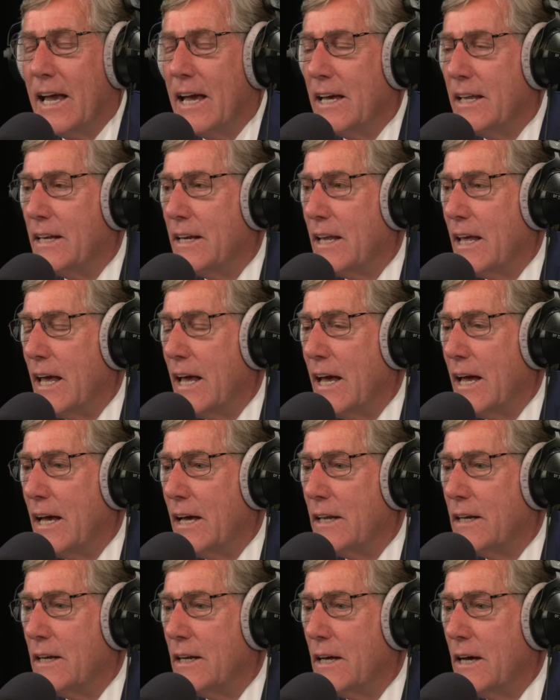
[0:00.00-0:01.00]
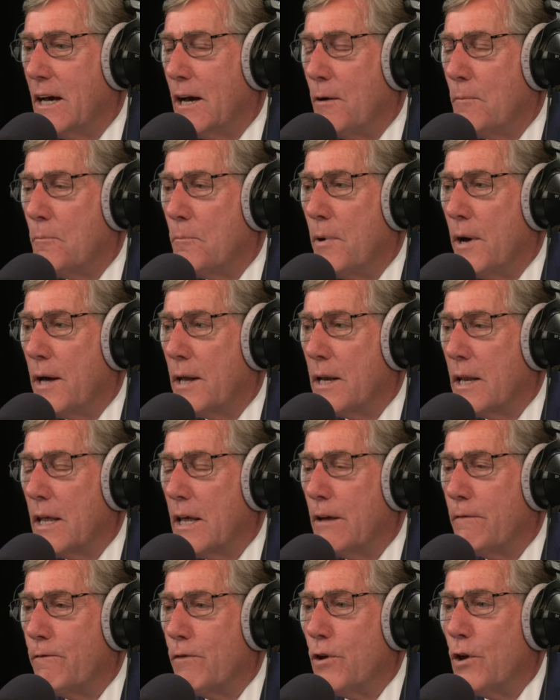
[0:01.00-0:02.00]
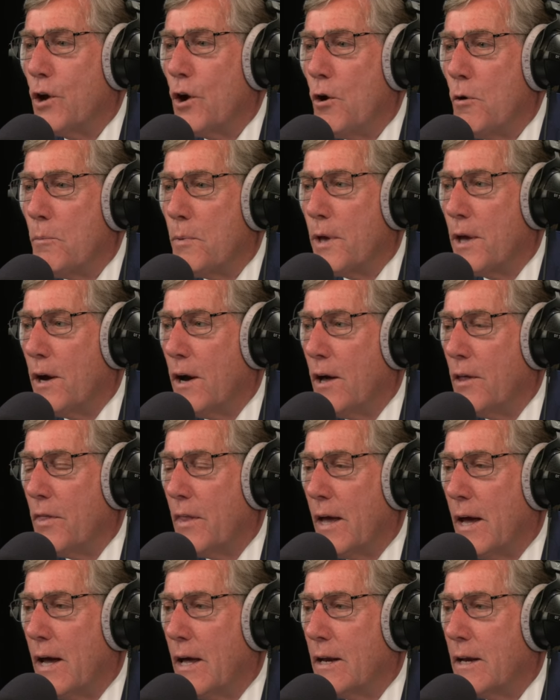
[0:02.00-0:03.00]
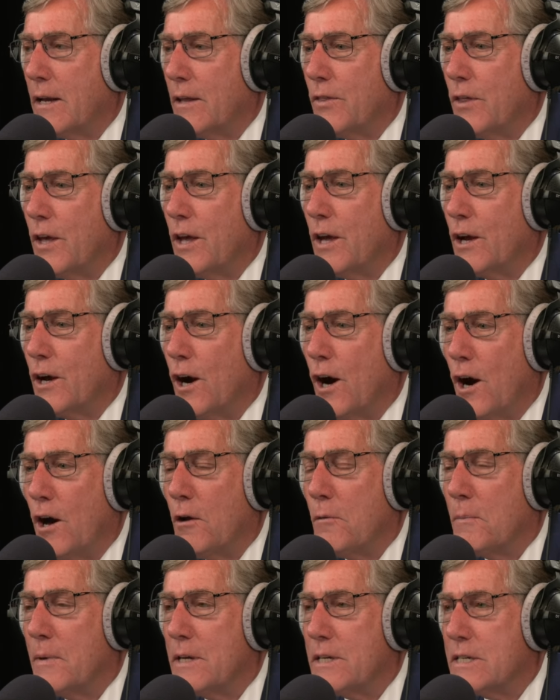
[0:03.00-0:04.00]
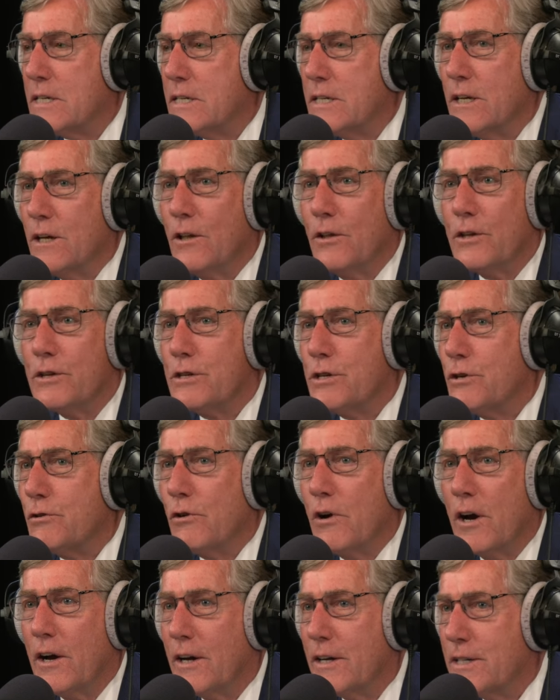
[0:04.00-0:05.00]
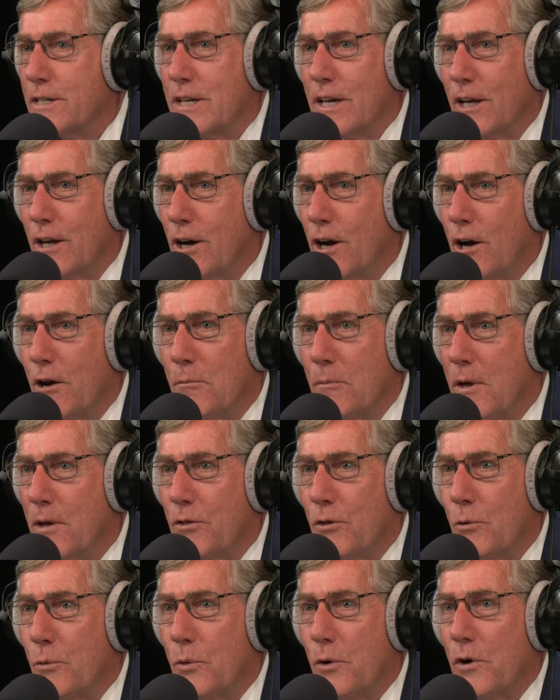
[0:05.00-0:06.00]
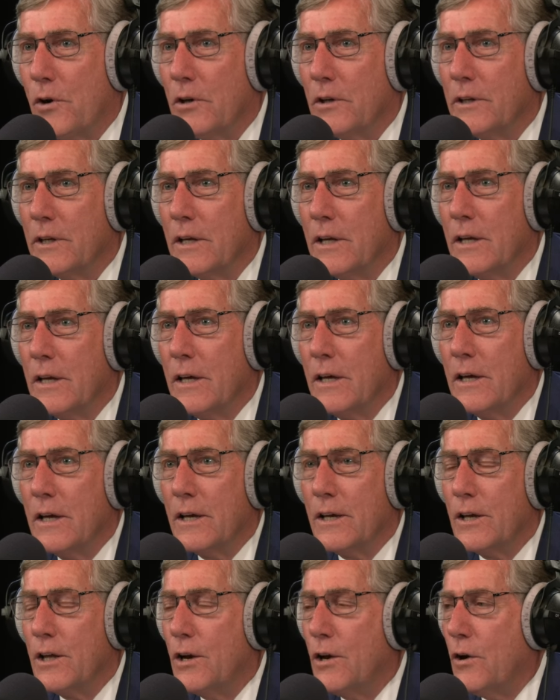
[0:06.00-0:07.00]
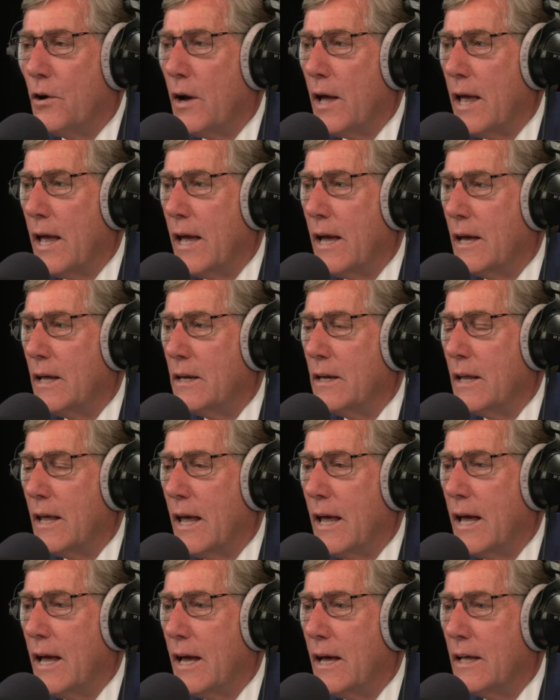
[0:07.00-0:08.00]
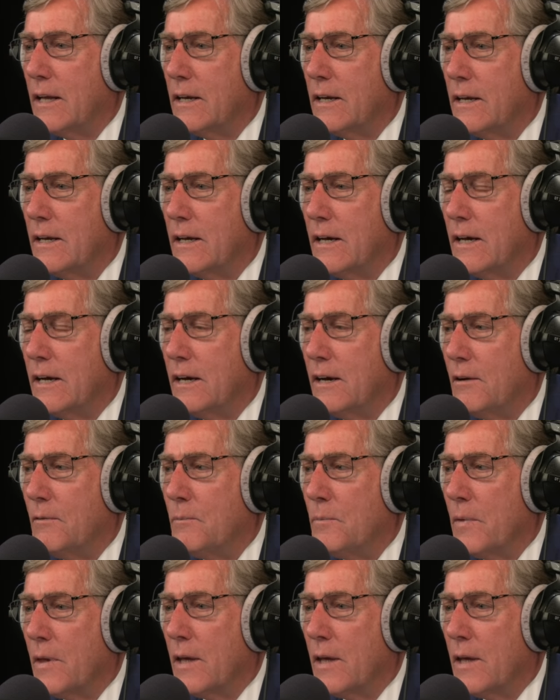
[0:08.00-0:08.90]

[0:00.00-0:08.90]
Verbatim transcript: and and uh, but if you go beyond that, the economy is still the strongest economy in the world. Yeah. You know, and and uh,